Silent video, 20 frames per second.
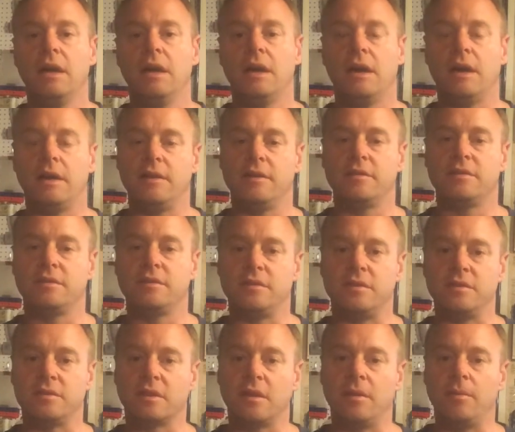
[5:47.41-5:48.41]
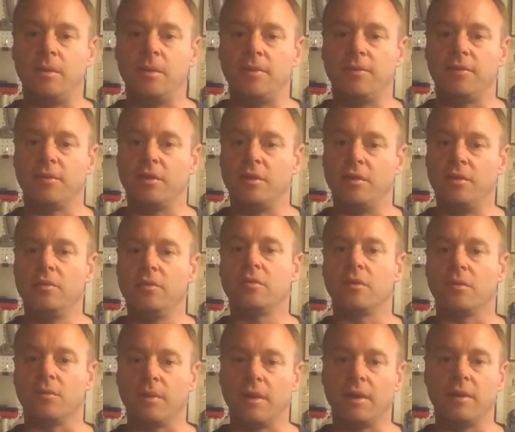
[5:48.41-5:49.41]
Uh, this is just going to be for use
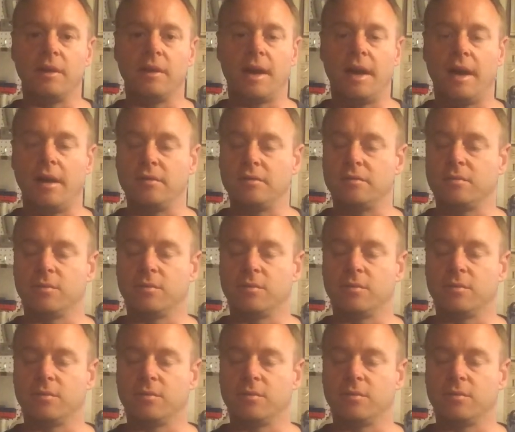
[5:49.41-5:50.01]
around the house.